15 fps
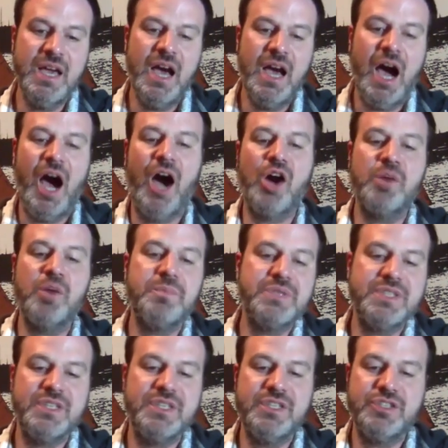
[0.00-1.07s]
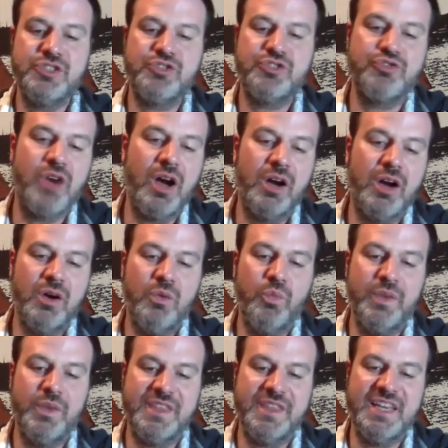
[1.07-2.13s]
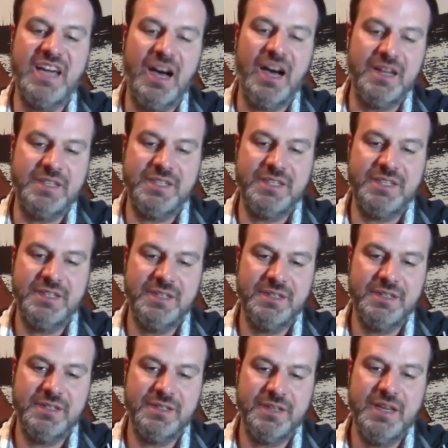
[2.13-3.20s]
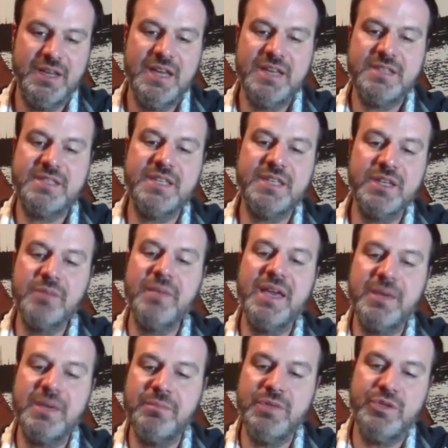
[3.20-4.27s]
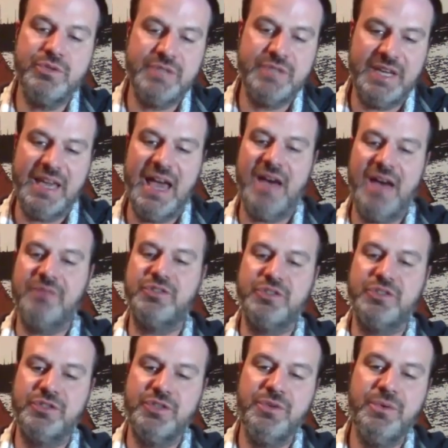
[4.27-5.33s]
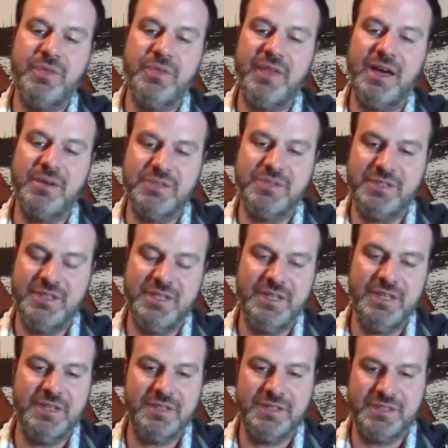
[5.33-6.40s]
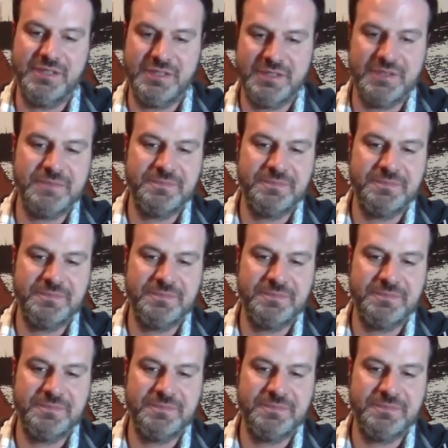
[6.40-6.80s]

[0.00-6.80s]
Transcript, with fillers: Harps strung with gut still make music after 2,000 years.